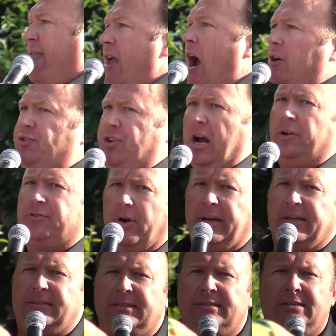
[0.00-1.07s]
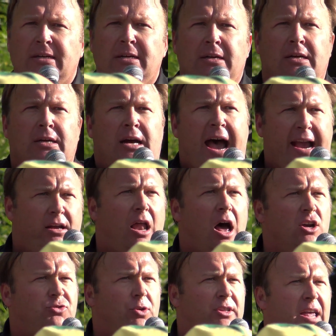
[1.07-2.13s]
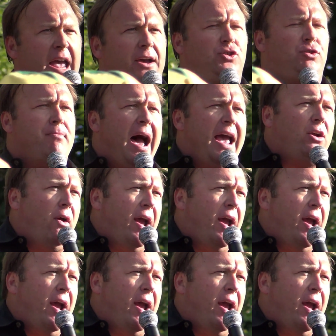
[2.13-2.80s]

and their children. I close with this. My